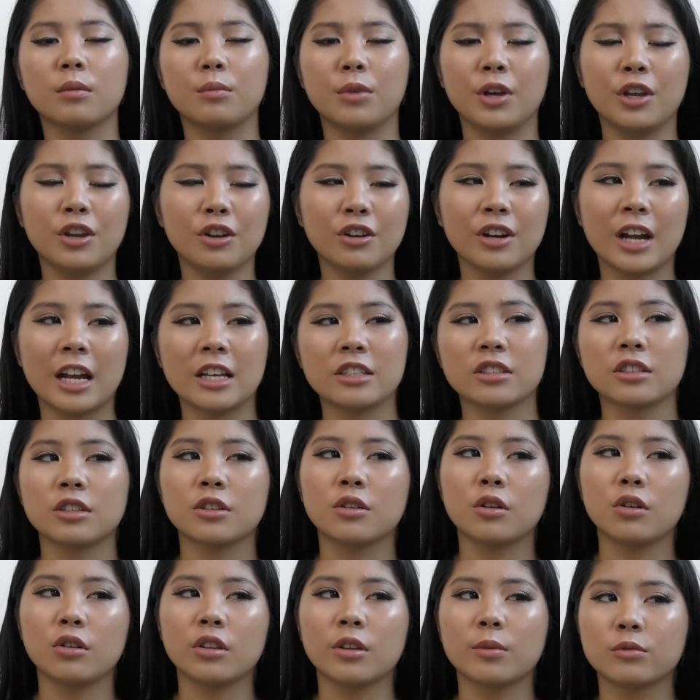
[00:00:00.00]
We don't actually
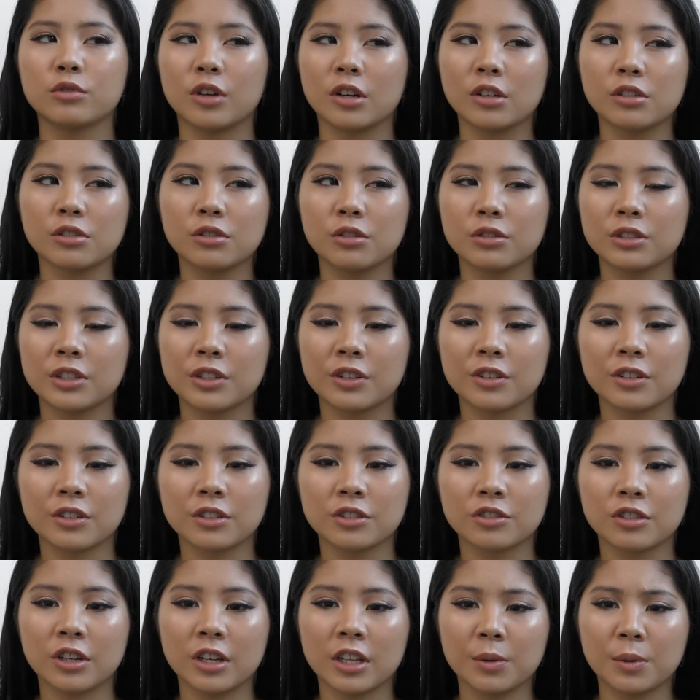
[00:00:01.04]
call them drugstores here in
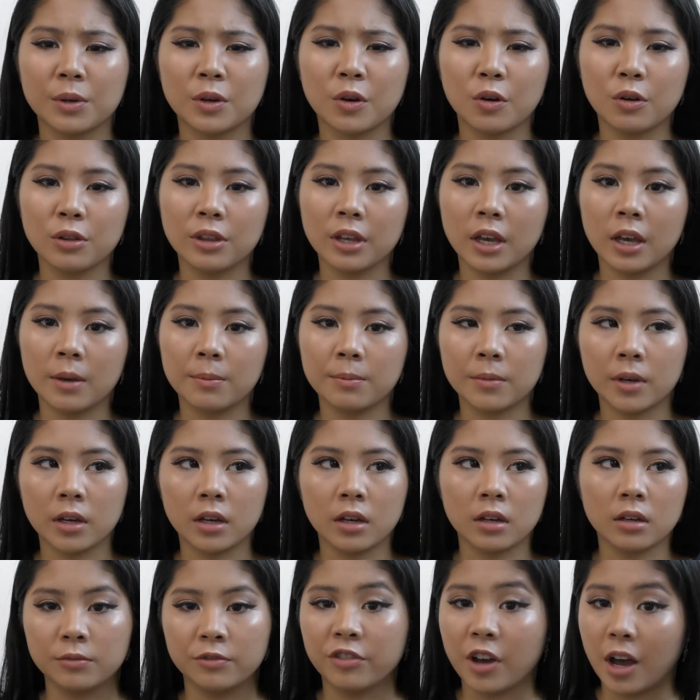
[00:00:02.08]
Australia, we call them
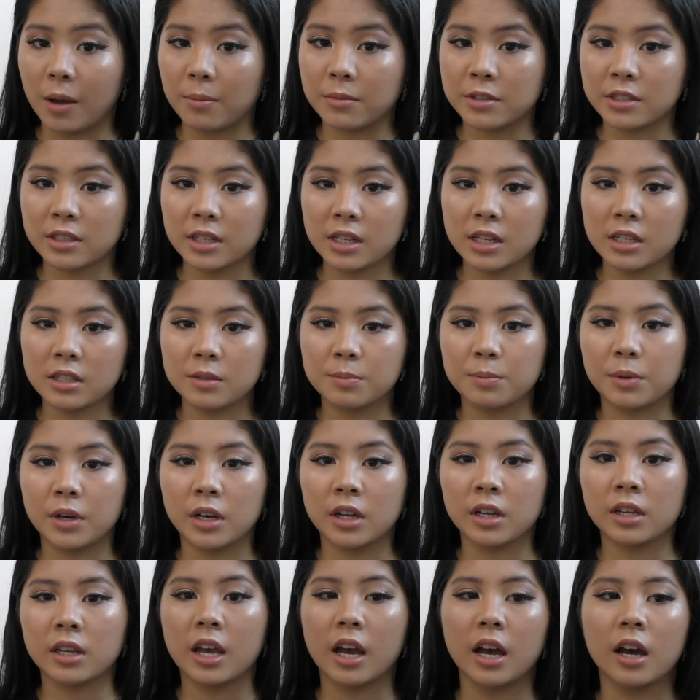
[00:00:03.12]
pharmacies,
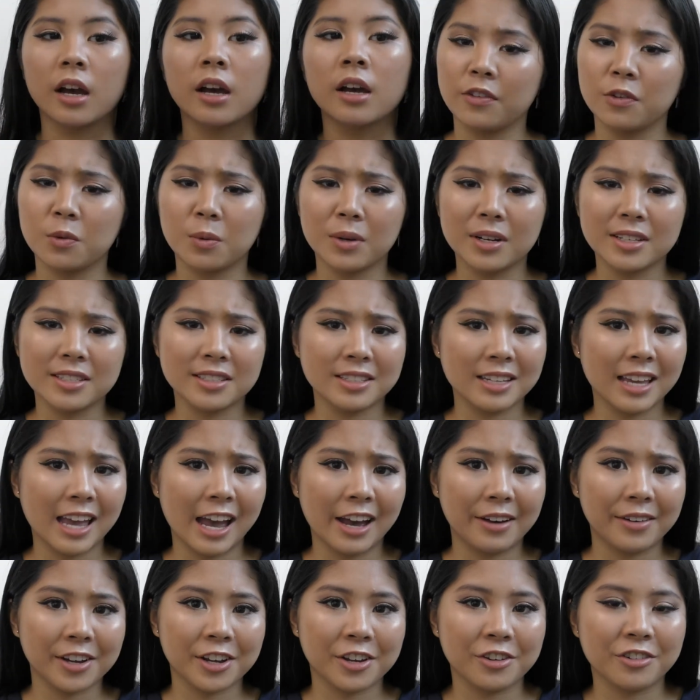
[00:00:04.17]
but yeah. If you want to see
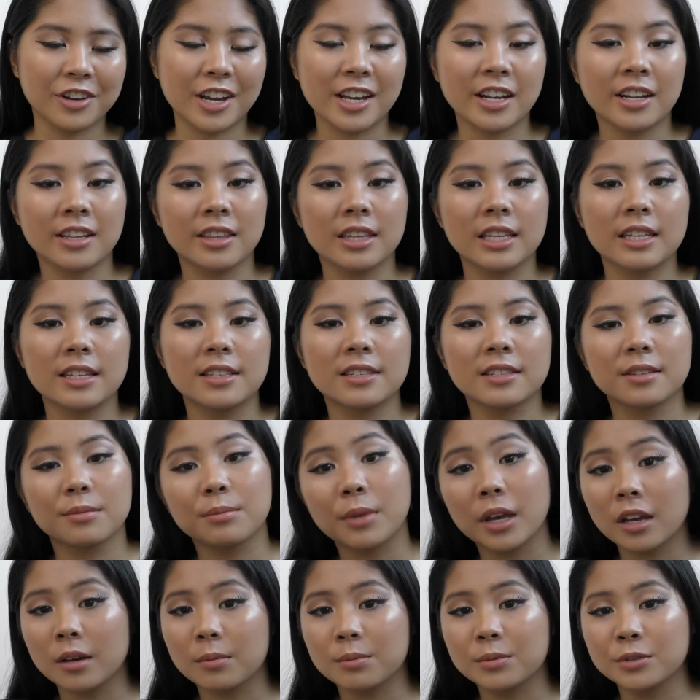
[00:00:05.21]
how I created this
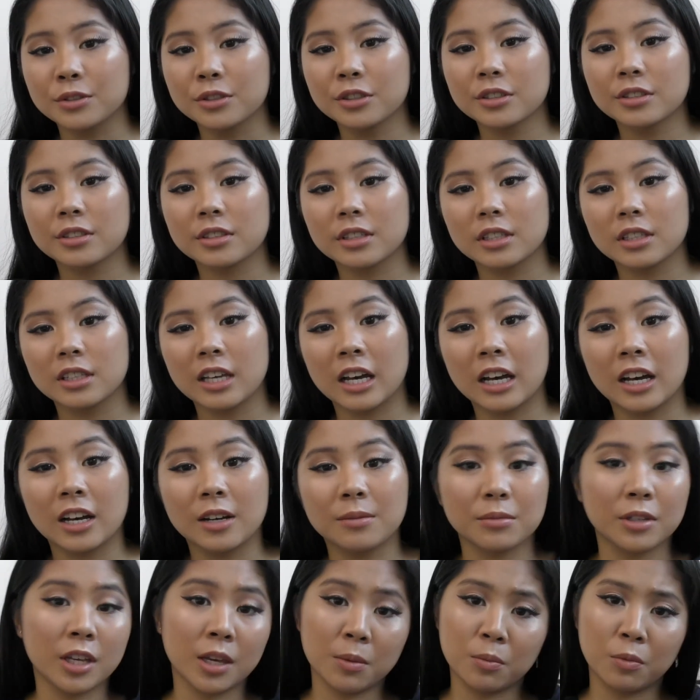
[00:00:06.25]
makeup look,
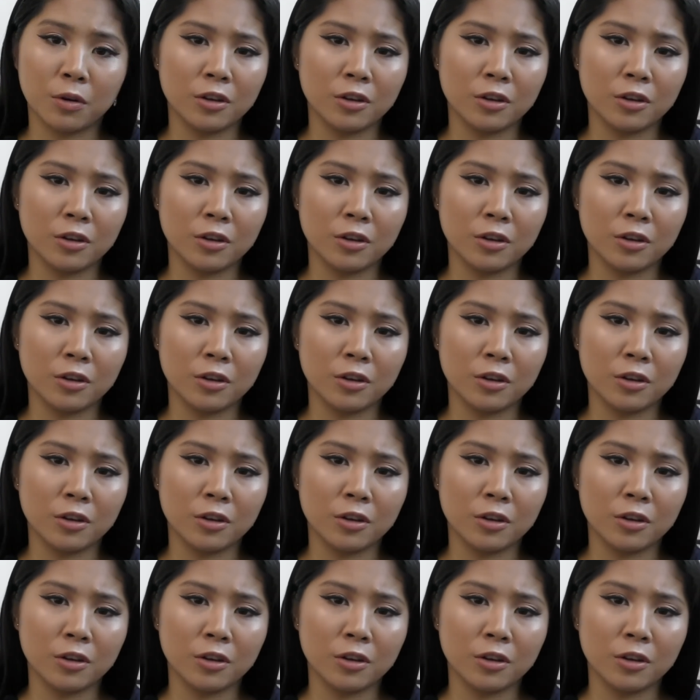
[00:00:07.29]
keep